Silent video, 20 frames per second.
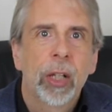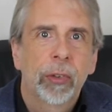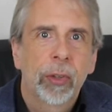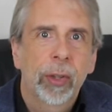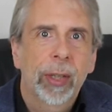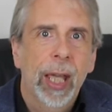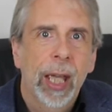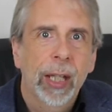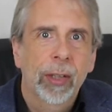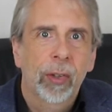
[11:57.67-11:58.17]

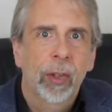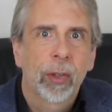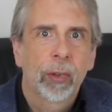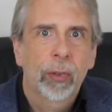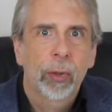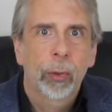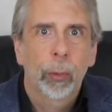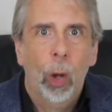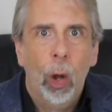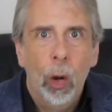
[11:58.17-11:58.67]
to get
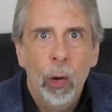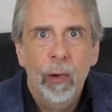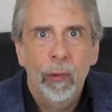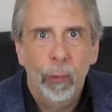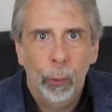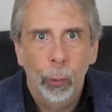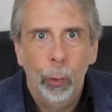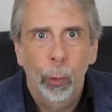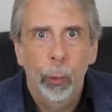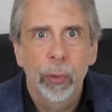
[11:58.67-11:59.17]
to
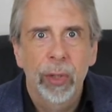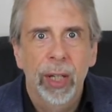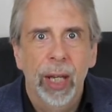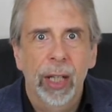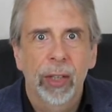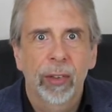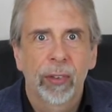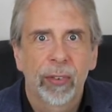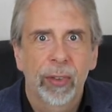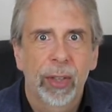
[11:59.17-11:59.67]
overall
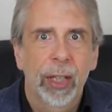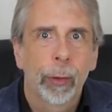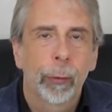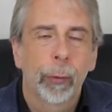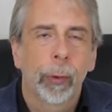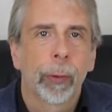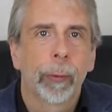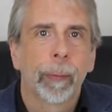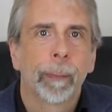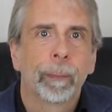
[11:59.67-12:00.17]
net
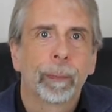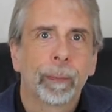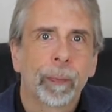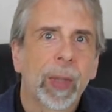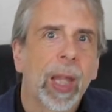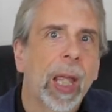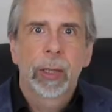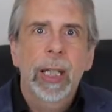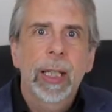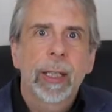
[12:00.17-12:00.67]
zero.
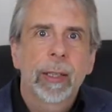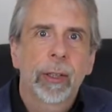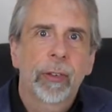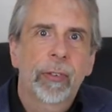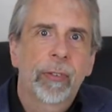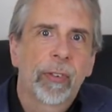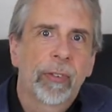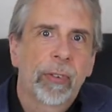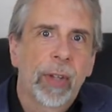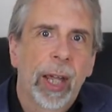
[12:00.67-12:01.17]

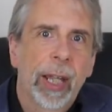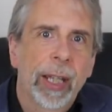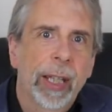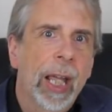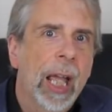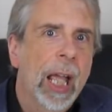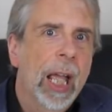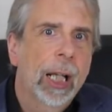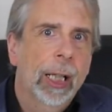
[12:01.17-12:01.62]
Needless to say,